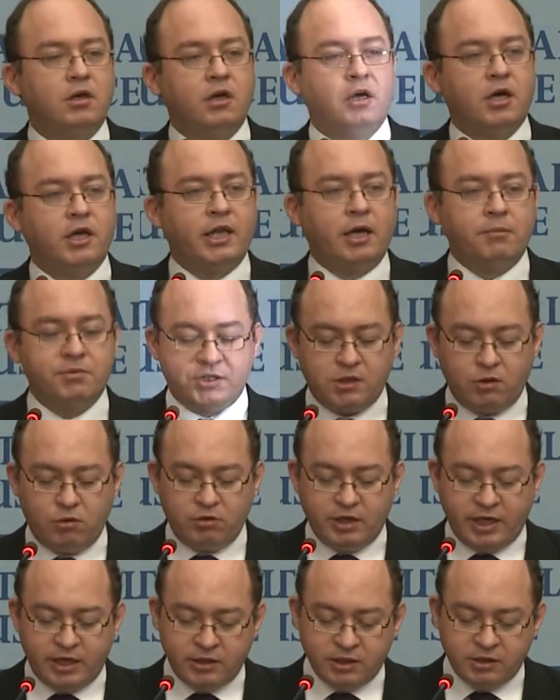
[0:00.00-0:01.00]
and I'm so
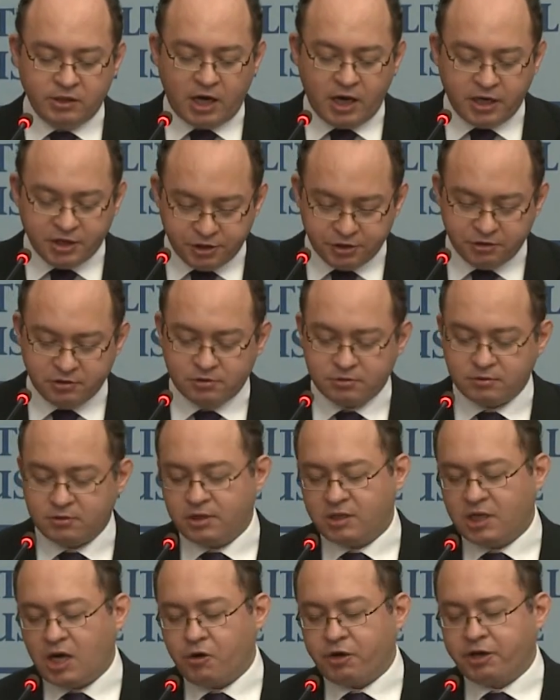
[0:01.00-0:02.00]
glad and honored
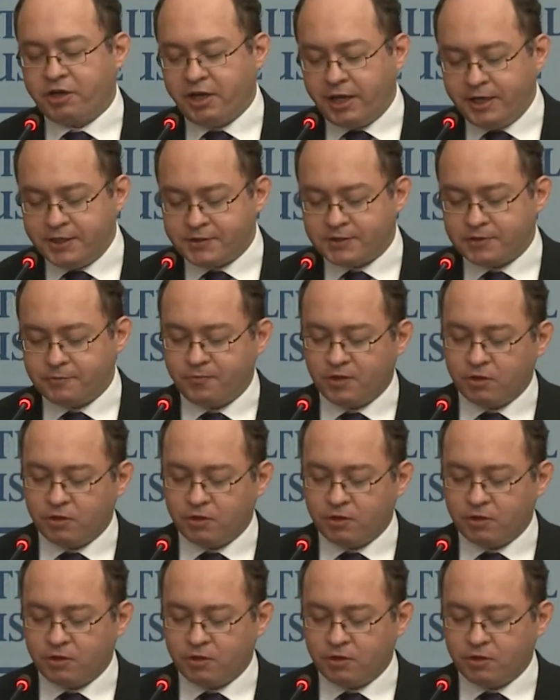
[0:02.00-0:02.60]
that our case